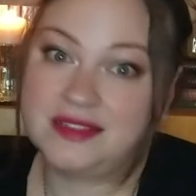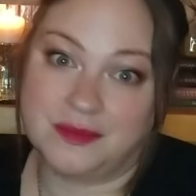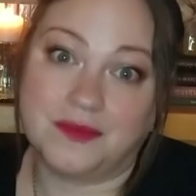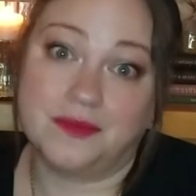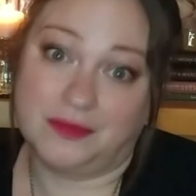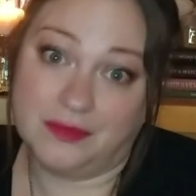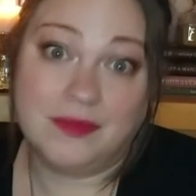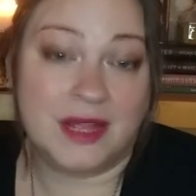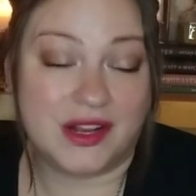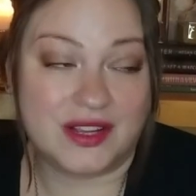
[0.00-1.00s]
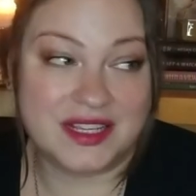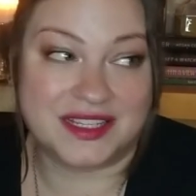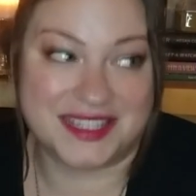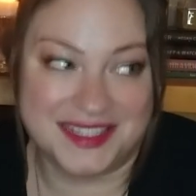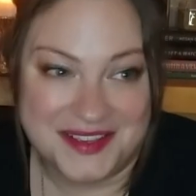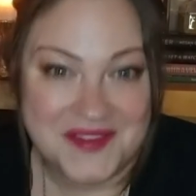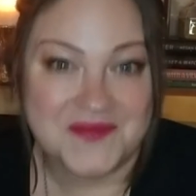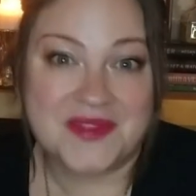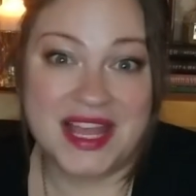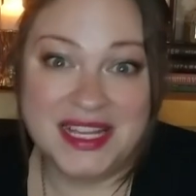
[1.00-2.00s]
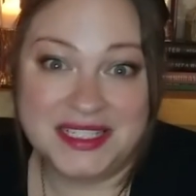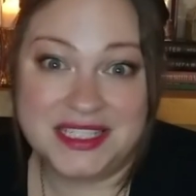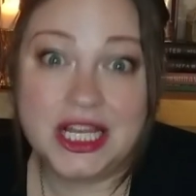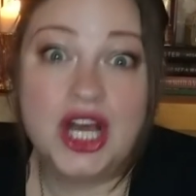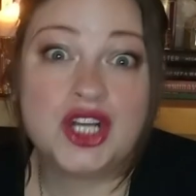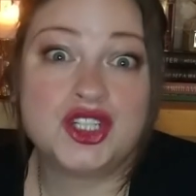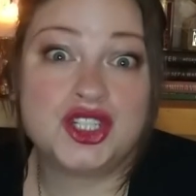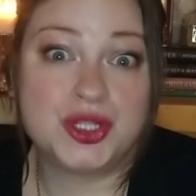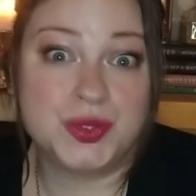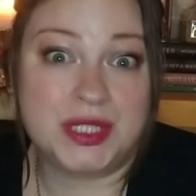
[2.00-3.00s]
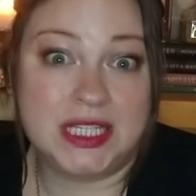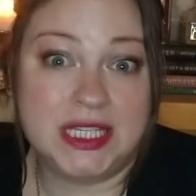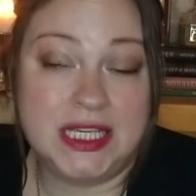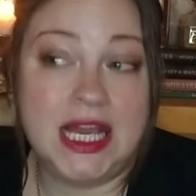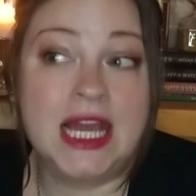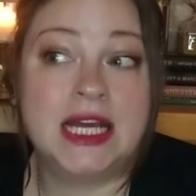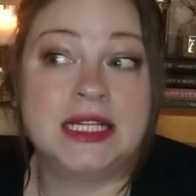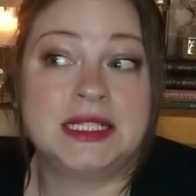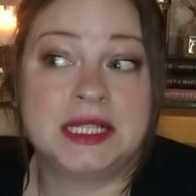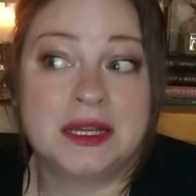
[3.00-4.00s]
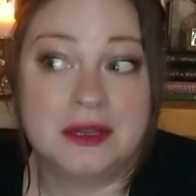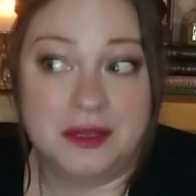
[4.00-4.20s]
in some areas. It's juicy and